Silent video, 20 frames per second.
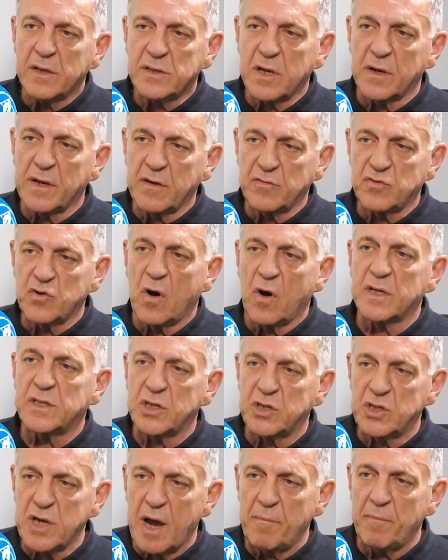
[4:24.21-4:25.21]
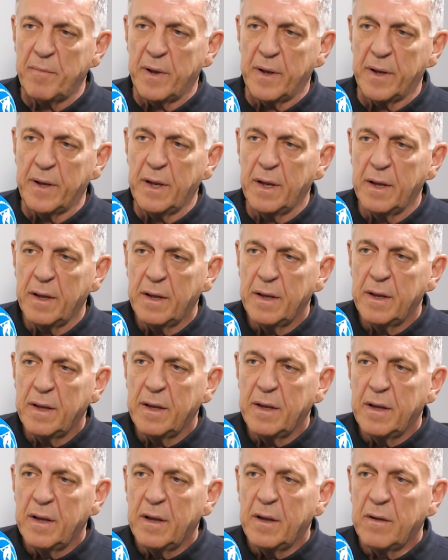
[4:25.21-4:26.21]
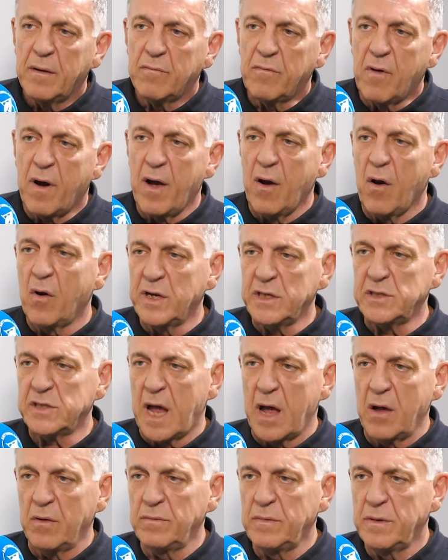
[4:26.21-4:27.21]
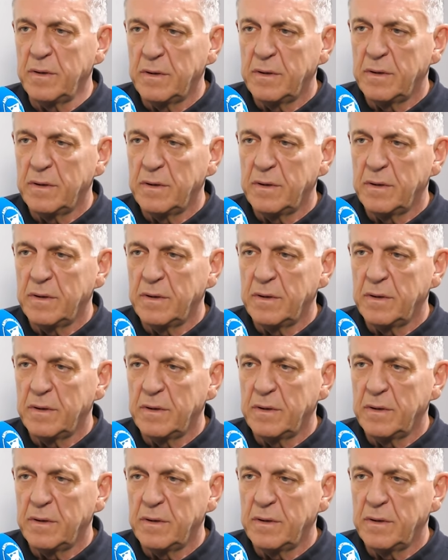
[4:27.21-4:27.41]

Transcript: So they tried to jump me, right, on his own,